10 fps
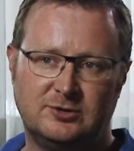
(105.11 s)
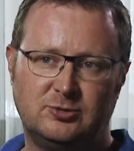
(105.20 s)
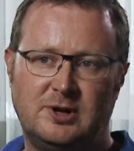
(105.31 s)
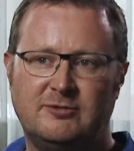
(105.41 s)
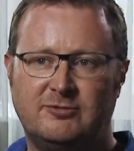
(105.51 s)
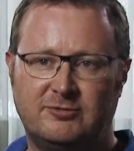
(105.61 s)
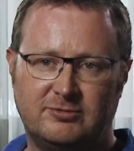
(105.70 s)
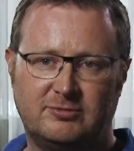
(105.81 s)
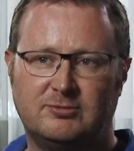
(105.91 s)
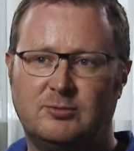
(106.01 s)
to have
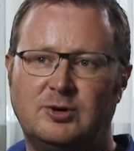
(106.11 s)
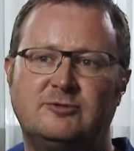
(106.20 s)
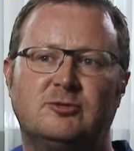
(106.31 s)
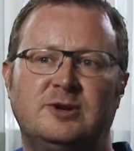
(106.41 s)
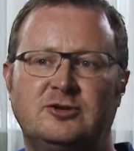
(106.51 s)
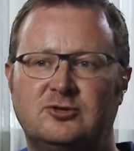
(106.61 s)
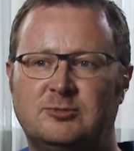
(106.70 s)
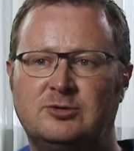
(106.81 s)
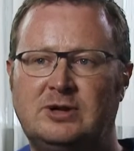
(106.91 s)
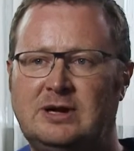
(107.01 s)
more
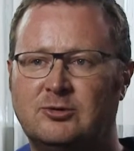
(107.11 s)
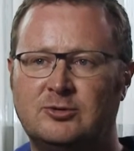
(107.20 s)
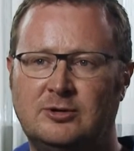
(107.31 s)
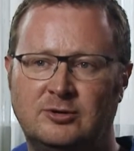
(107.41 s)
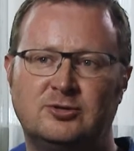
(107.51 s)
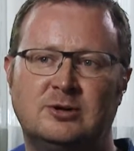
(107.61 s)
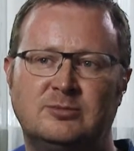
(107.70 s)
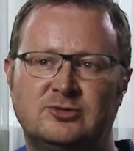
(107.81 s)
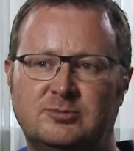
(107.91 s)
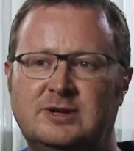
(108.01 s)
information about the
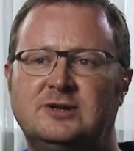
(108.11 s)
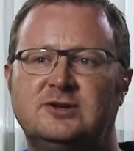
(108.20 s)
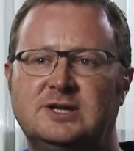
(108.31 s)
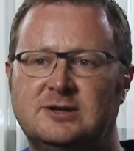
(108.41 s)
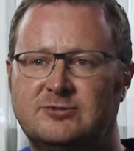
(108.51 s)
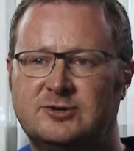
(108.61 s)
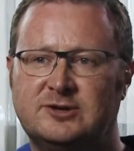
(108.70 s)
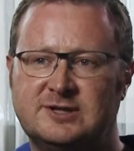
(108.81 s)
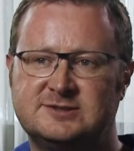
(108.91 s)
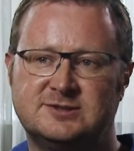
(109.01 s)
long-term stability of
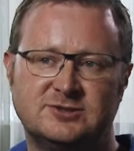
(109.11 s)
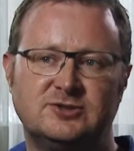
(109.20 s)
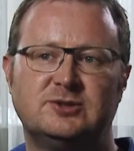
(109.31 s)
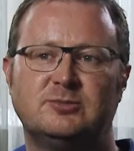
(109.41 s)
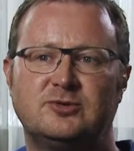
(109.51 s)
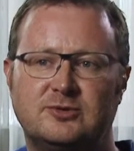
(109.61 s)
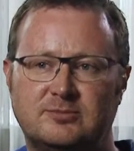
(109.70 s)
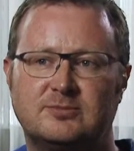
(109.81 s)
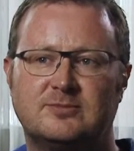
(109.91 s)
the tested systems.